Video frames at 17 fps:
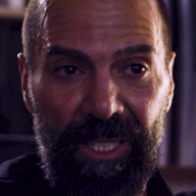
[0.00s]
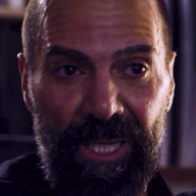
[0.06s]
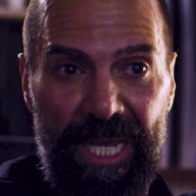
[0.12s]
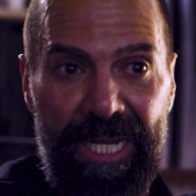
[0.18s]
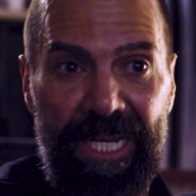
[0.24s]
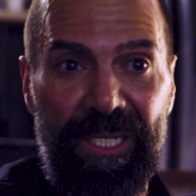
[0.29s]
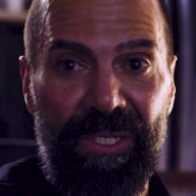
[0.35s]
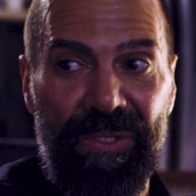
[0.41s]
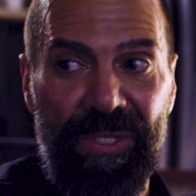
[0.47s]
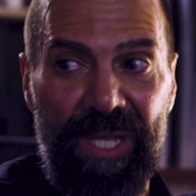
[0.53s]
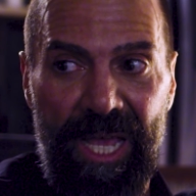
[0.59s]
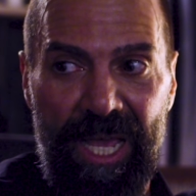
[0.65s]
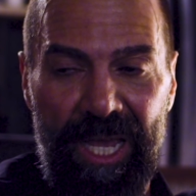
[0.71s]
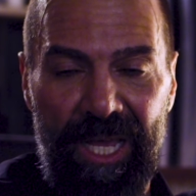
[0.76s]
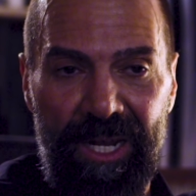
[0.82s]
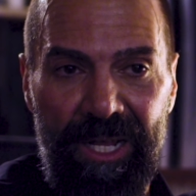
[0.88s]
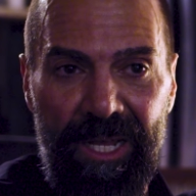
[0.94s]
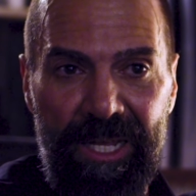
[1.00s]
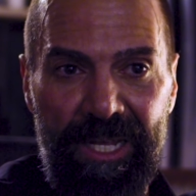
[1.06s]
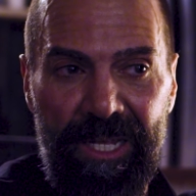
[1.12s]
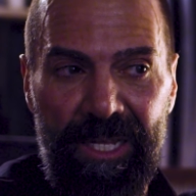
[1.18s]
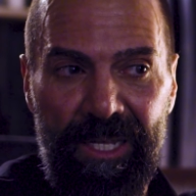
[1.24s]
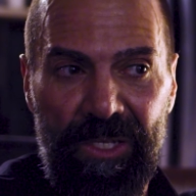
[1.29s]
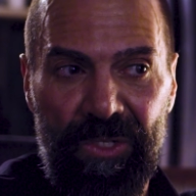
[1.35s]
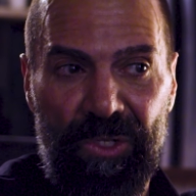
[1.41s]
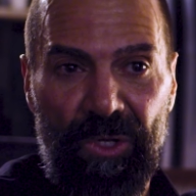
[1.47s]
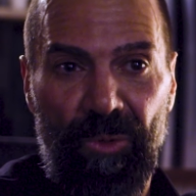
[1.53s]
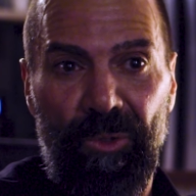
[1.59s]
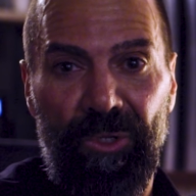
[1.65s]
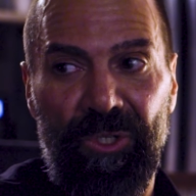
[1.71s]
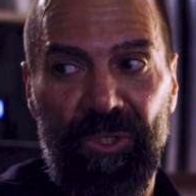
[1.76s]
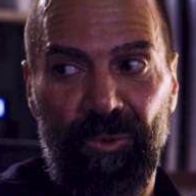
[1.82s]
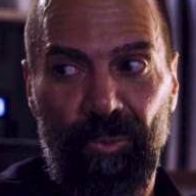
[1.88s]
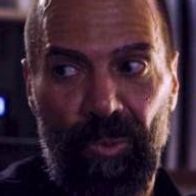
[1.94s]
like he said. So
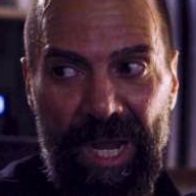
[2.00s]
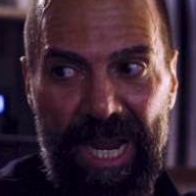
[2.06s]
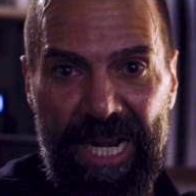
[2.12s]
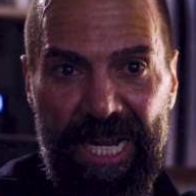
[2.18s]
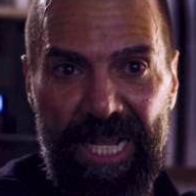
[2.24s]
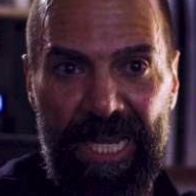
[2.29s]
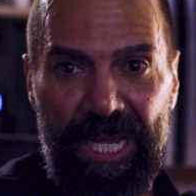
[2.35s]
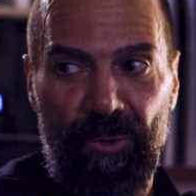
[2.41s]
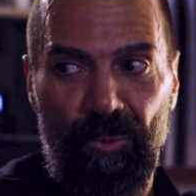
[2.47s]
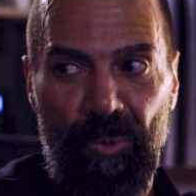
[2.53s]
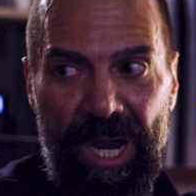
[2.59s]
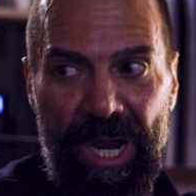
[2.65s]
we're just waiting and